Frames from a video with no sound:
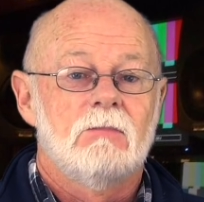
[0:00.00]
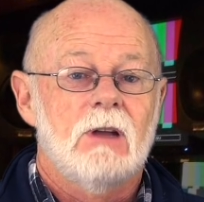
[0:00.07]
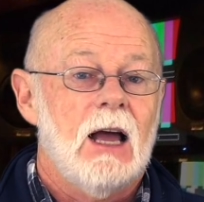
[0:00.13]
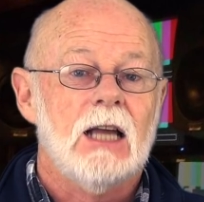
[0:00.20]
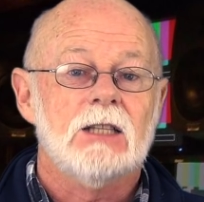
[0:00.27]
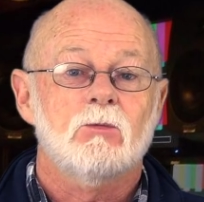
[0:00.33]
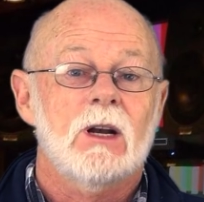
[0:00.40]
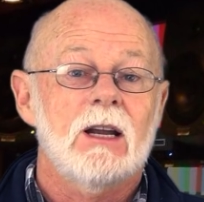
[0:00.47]

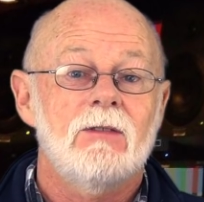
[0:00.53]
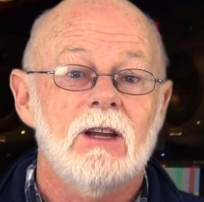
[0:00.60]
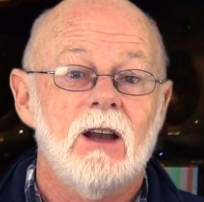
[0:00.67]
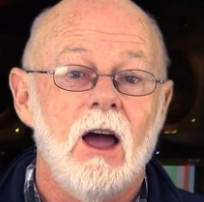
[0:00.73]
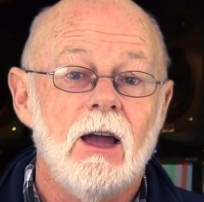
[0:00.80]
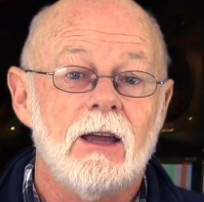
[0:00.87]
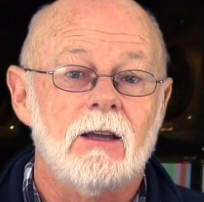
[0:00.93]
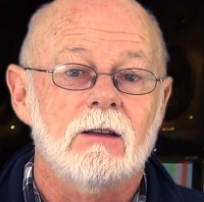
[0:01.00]
ask whatever you
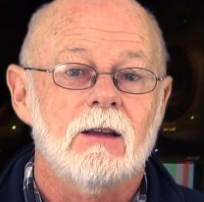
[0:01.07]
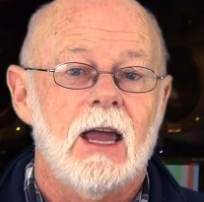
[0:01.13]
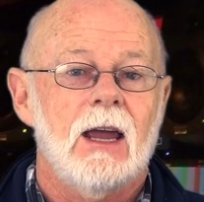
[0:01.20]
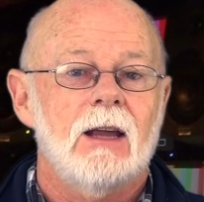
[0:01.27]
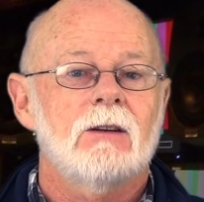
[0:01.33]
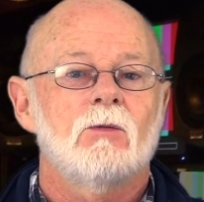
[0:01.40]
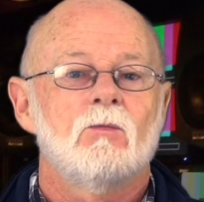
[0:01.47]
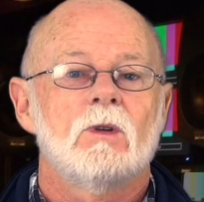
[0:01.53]
like
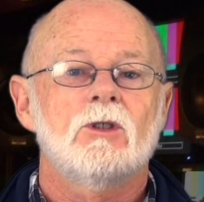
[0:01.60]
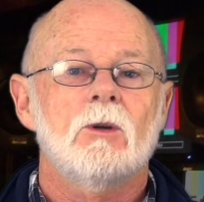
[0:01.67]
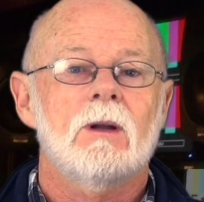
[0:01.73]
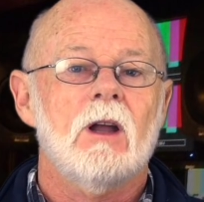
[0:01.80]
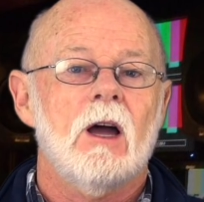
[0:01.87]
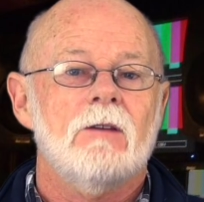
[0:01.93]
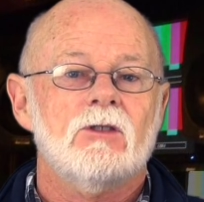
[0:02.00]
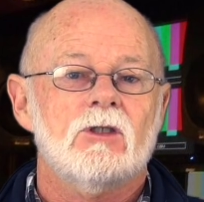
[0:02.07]
and we'll do a
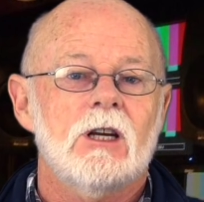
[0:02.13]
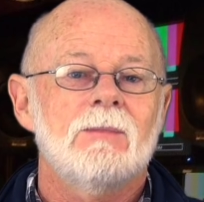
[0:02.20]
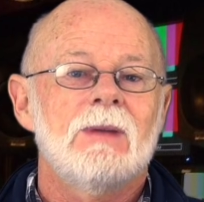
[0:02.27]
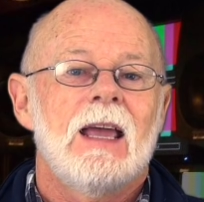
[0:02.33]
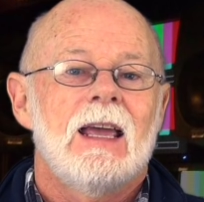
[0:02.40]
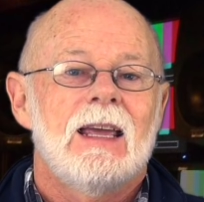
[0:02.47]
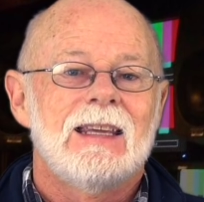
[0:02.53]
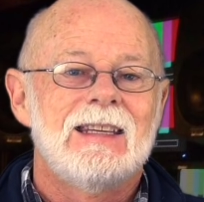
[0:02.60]
live stream
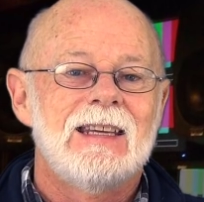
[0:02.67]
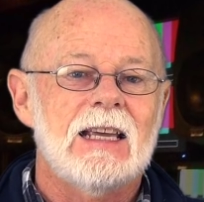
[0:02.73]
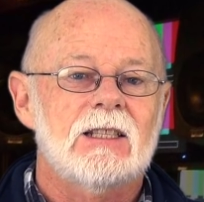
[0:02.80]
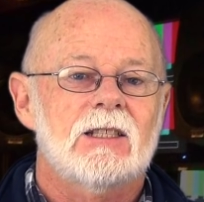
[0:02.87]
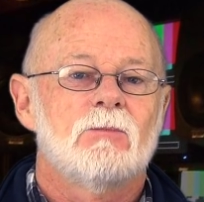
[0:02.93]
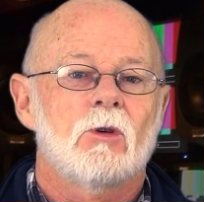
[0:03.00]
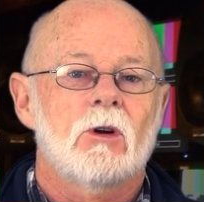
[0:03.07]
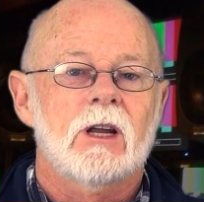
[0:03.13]
get
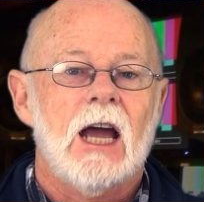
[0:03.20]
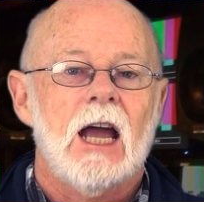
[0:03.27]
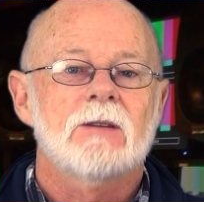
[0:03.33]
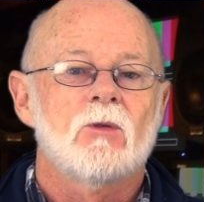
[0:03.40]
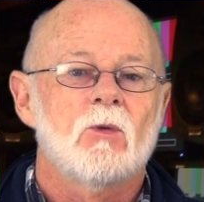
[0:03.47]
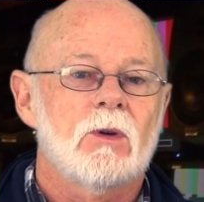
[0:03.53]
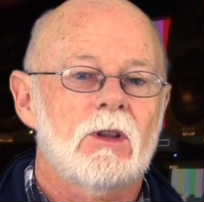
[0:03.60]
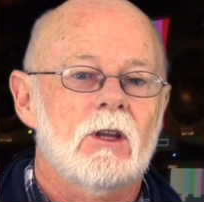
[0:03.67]
some more
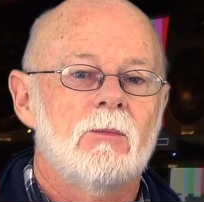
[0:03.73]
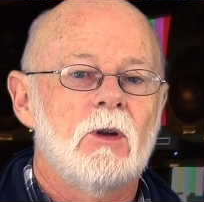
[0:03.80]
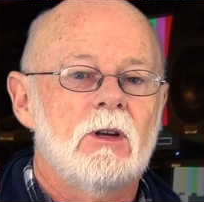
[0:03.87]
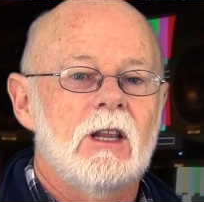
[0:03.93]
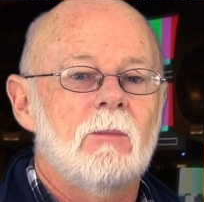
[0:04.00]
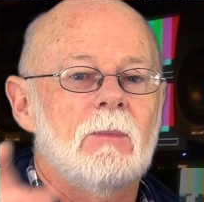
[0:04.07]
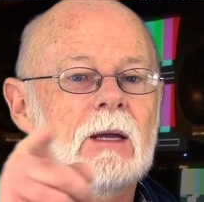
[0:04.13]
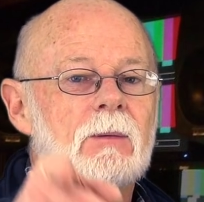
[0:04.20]
engagement with the
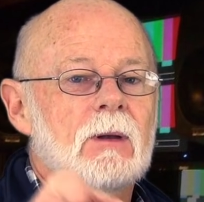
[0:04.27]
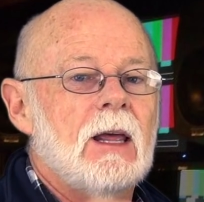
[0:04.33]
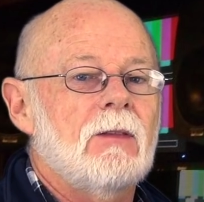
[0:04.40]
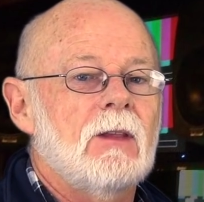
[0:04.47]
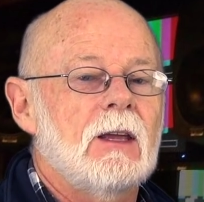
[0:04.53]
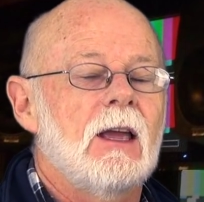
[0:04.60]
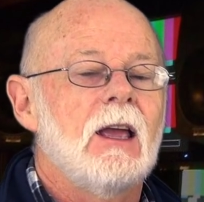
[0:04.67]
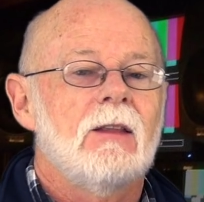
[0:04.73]
community the people out
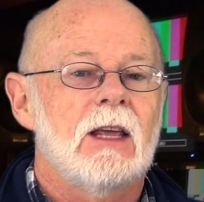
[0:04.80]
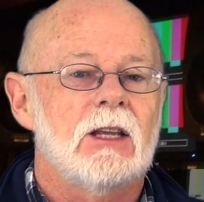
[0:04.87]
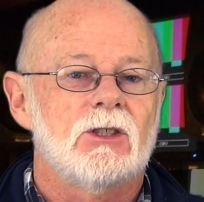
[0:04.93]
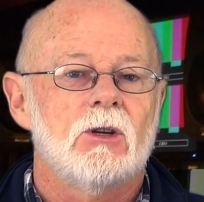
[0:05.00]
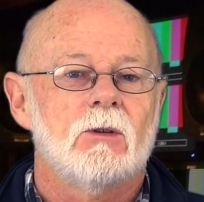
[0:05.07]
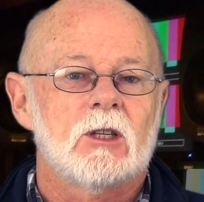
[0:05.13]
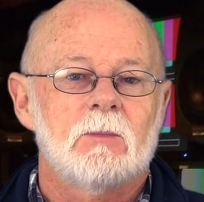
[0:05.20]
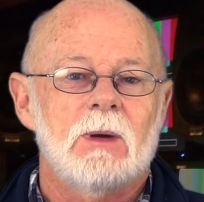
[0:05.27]
there
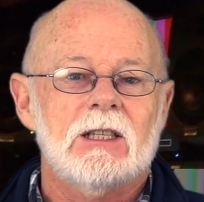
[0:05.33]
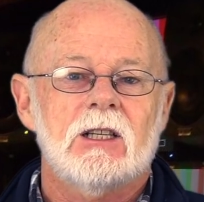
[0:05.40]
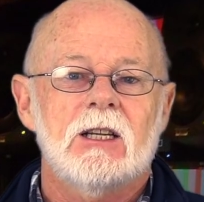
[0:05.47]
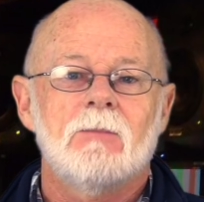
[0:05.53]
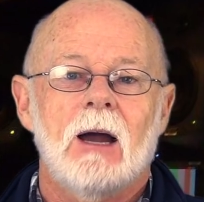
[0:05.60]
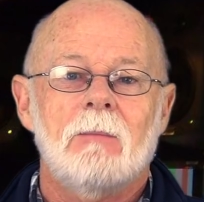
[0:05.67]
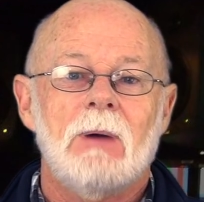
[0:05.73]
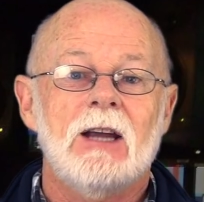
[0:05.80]
that's you
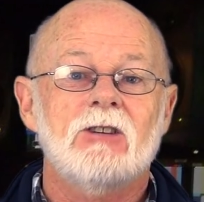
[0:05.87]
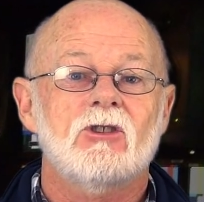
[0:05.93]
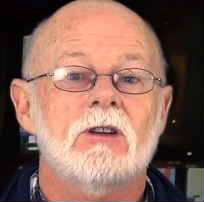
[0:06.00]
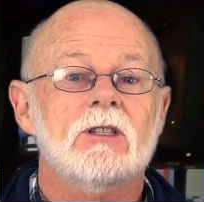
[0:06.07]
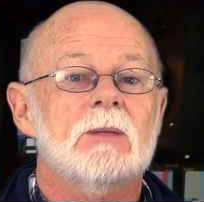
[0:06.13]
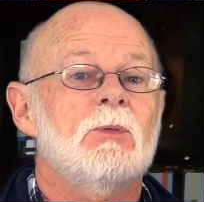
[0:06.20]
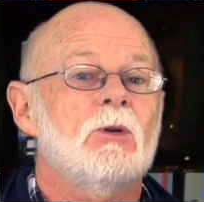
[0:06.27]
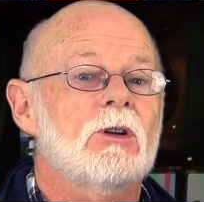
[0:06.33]
especially my
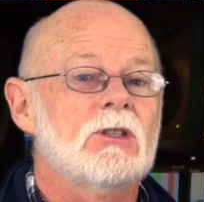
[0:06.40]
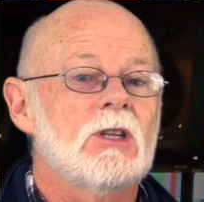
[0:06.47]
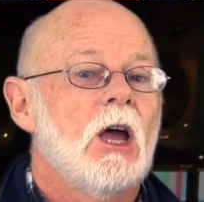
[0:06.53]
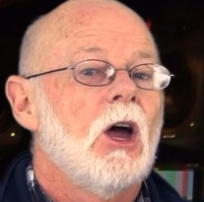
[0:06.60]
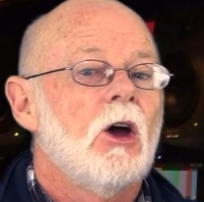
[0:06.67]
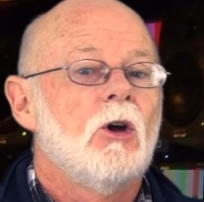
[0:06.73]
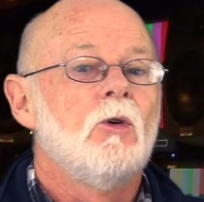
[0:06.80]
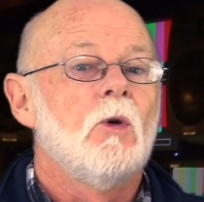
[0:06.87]
patreon supporters
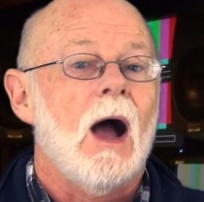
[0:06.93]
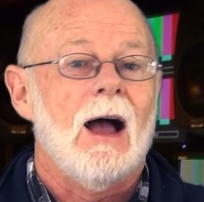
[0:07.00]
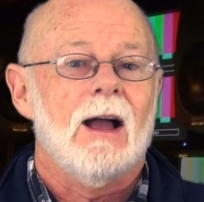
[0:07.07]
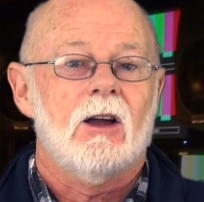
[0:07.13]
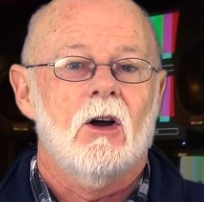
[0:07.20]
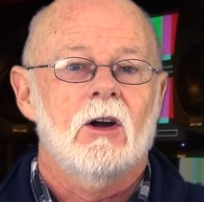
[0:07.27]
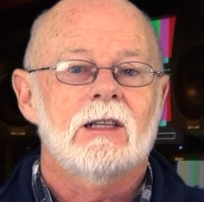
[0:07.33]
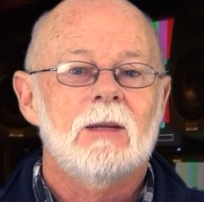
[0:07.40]
who are
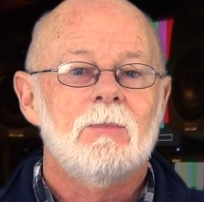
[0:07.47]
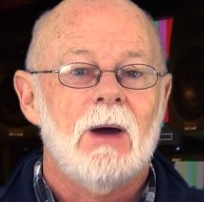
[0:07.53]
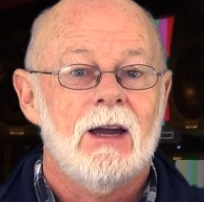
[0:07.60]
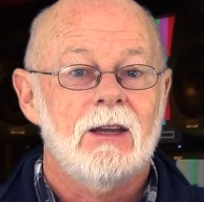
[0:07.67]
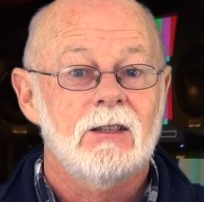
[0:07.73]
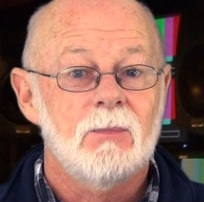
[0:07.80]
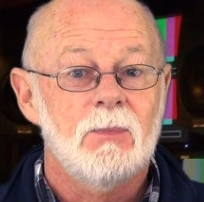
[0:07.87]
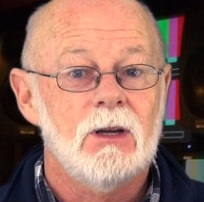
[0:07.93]
kindly
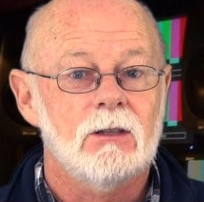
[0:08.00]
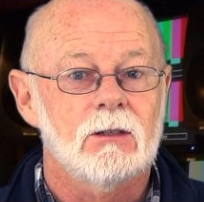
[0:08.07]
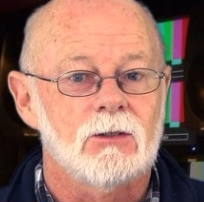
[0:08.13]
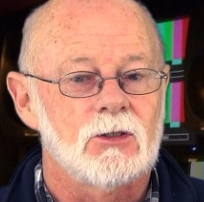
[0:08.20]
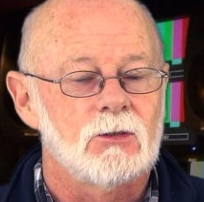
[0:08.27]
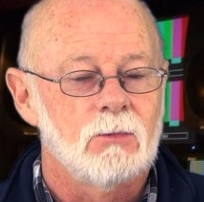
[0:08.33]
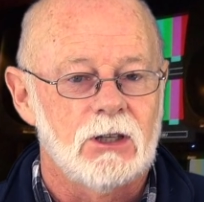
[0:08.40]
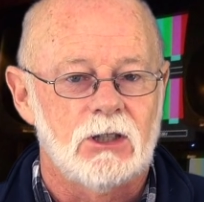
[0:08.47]
paying the
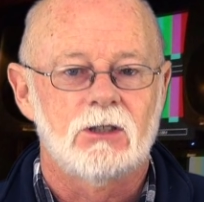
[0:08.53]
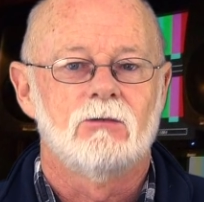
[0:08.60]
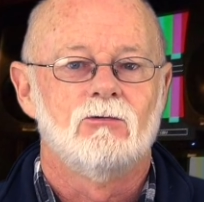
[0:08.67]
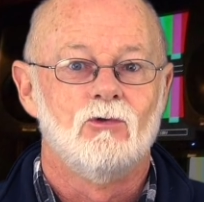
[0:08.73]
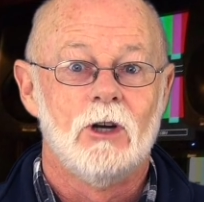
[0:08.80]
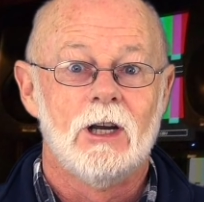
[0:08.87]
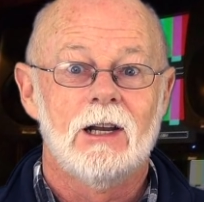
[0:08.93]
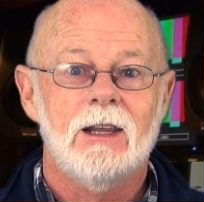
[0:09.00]
bills which
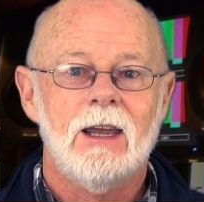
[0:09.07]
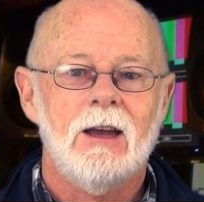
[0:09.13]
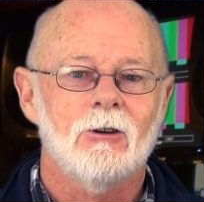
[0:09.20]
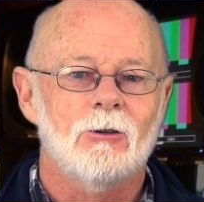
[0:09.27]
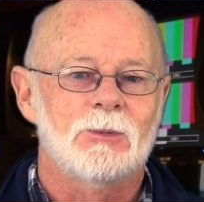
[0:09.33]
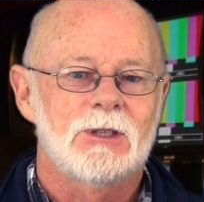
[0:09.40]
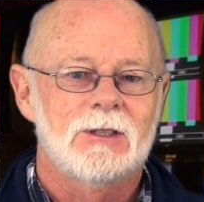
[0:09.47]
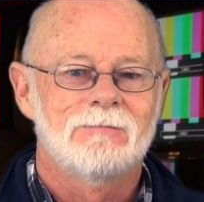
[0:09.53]
really
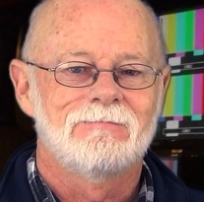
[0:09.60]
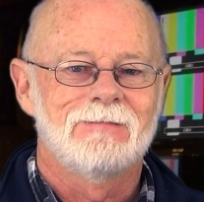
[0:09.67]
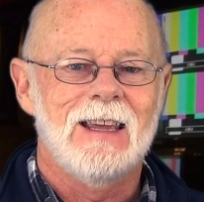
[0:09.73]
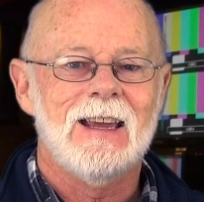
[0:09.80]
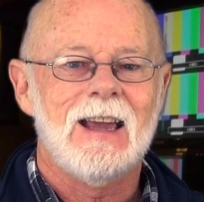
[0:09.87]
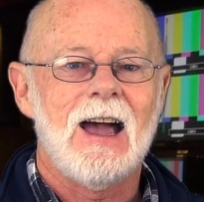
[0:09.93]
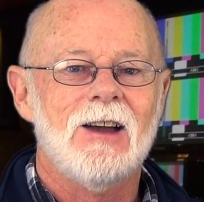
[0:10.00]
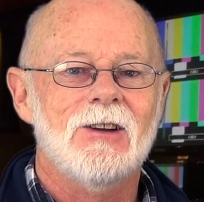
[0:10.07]
helps there
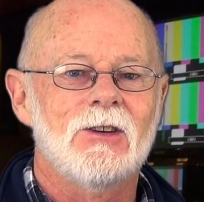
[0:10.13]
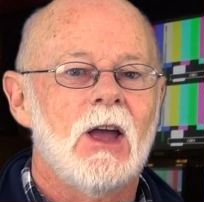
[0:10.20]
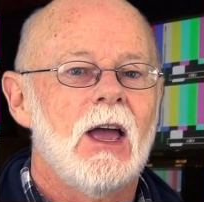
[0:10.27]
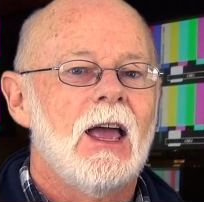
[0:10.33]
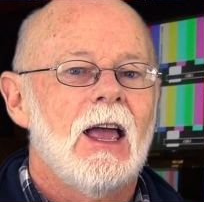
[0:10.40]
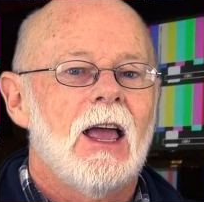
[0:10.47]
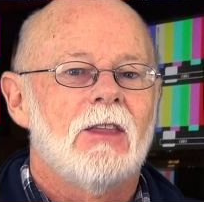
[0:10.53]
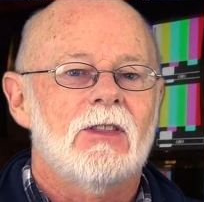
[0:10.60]
you go
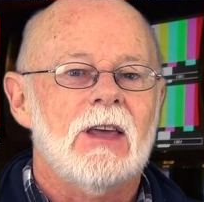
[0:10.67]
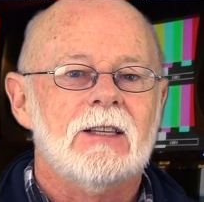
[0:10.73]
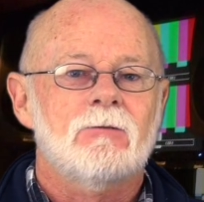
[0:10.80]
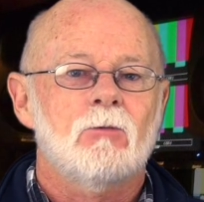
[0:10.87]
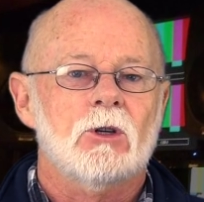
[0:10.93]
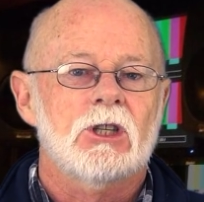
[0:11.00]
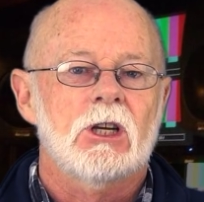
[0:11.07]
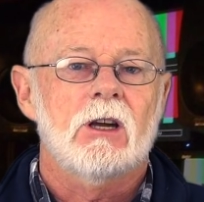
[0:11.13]
thanks
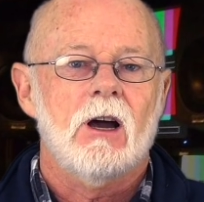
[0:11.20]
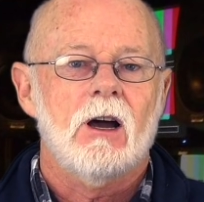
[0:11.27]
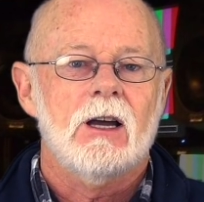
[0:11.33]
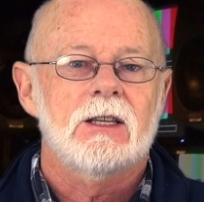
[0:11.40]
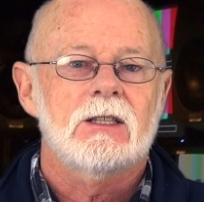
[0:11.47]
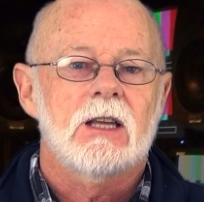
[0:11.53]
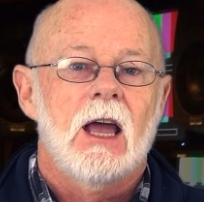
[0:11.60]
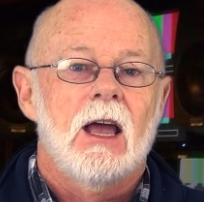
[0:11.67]
for watching
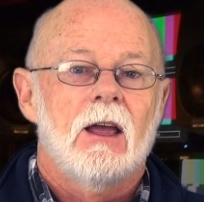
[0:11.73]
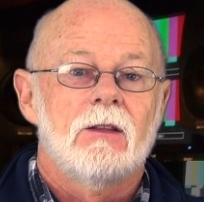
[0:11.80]
guys